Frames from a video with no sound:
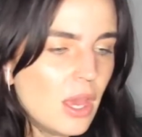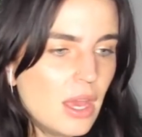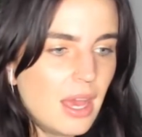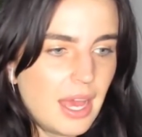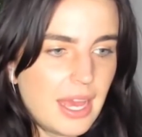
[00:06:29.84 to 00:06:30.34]

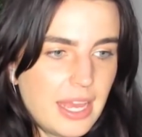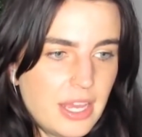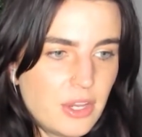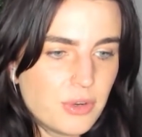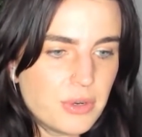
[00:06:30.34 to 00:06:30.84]

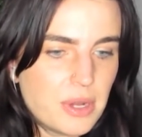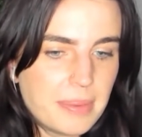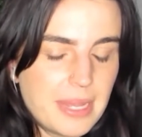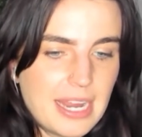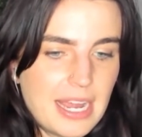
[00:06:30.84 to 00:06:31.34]
I grew
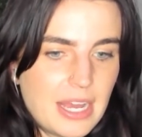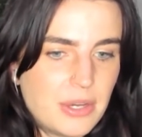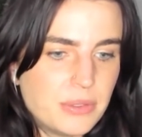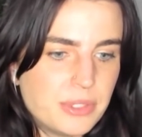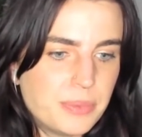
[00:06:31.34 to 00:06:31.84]
up in a
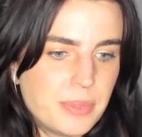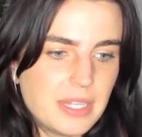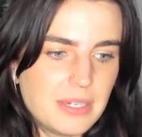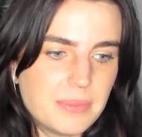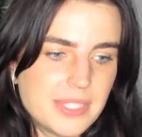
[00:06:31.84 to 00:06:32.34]
house where
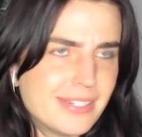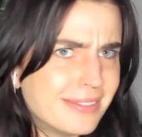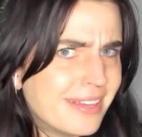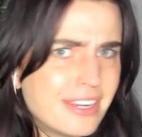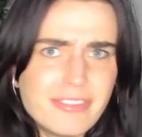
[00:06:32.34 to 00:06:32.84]
there wasn't a
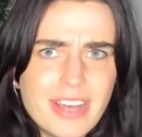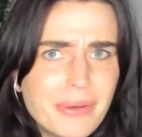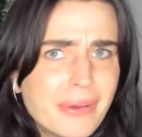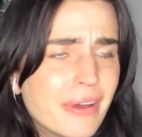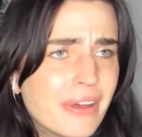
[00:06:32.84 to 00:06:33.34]
lot of
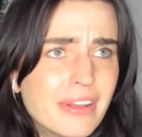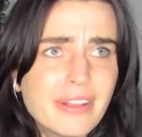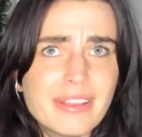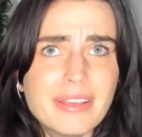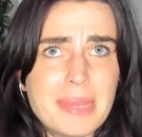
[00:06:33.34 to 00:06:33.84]

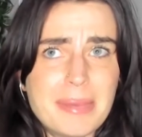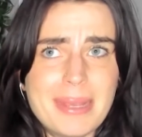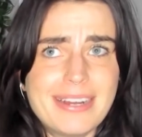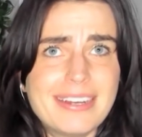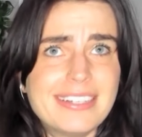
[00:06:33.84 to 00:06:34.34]
alcohol. My
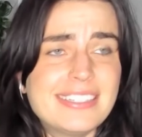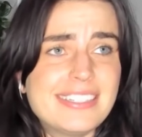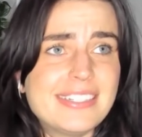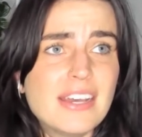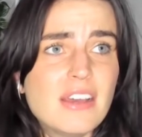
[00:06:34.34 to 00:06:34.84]

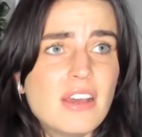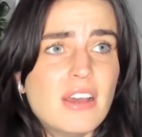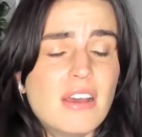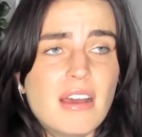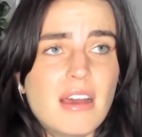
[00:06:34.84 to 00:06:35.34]
parents
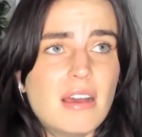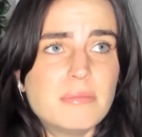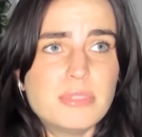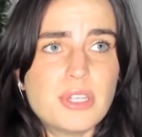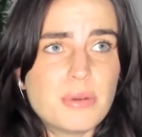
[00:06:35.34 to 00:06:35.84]

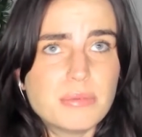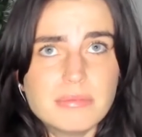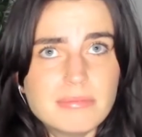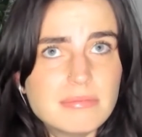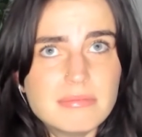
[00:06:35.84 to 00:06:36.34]
don't
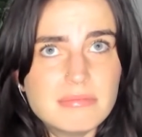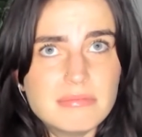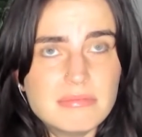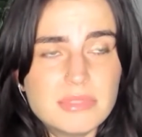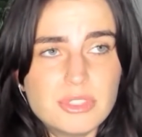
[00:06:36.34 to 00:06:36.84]

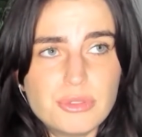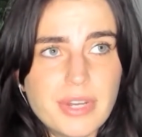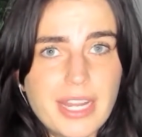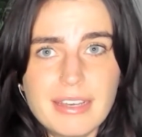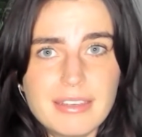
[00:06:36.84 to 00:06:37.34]

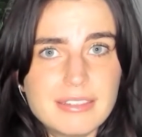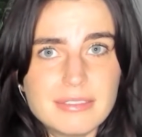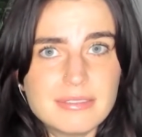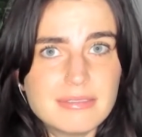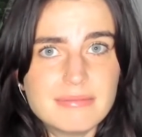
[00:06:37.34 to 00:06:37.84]
drink.
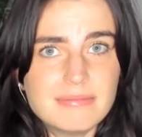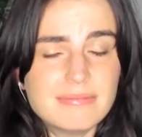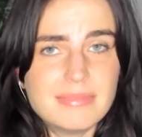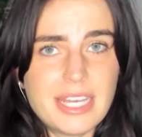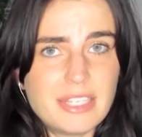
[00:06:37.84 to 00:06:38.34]

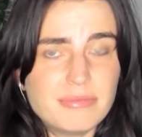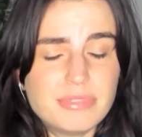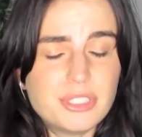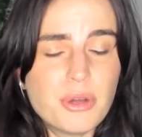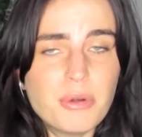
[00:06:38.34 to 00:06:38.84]
They
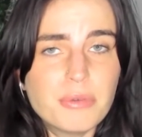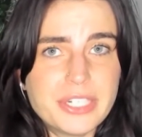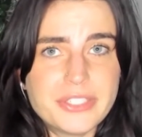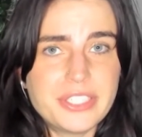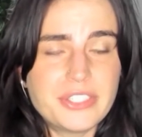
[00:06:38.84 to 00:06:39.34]
so
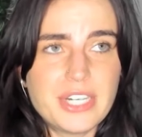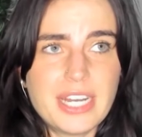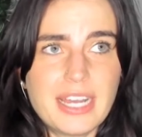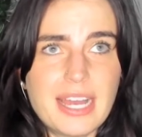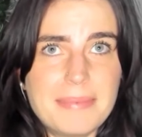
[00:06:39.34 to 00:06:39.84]
rarely
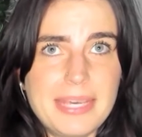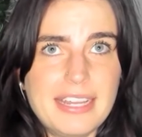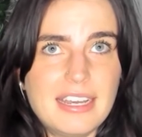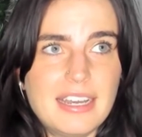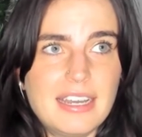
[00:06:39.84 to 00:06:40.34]
drink. I
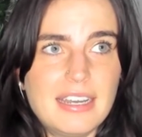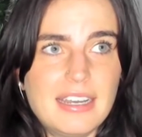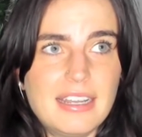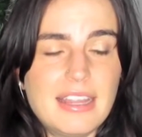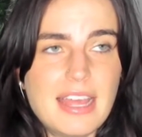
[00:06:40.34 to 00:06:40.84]
mean,
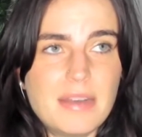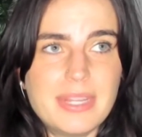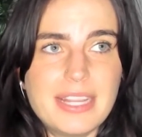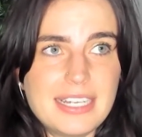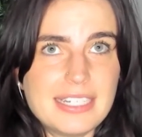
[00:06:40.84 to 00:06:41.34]
and
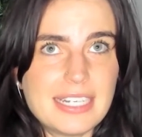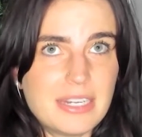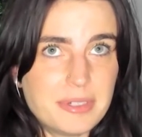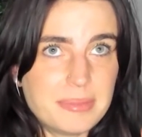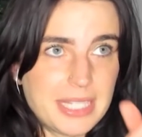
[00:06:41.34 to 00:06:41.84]
when they did,
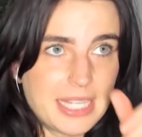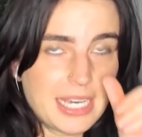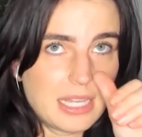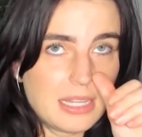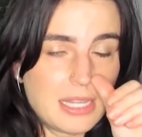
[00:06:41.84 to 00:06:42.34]
it would be
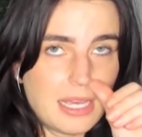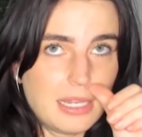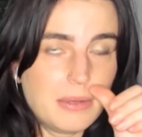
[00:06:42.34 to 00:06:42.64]
like they